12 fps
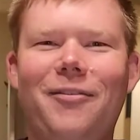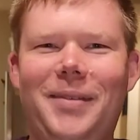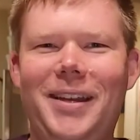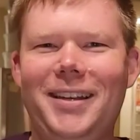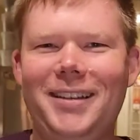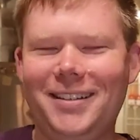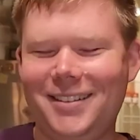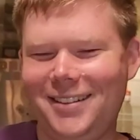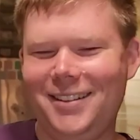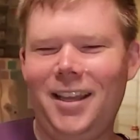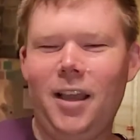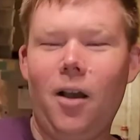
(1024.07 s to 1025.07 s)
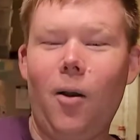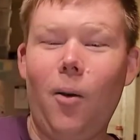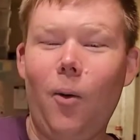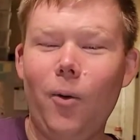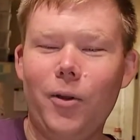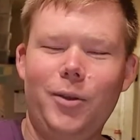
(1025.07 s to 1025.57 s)
me.
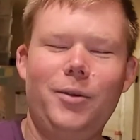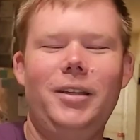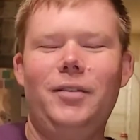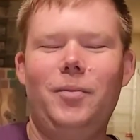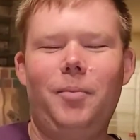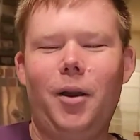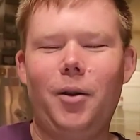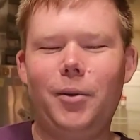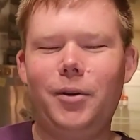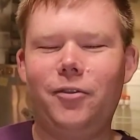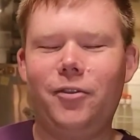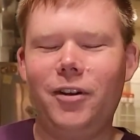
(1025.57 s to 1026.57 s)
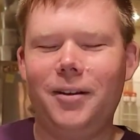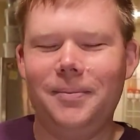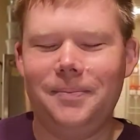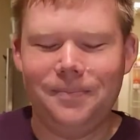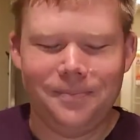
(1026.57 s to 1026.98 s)
Or you could even borrow it from,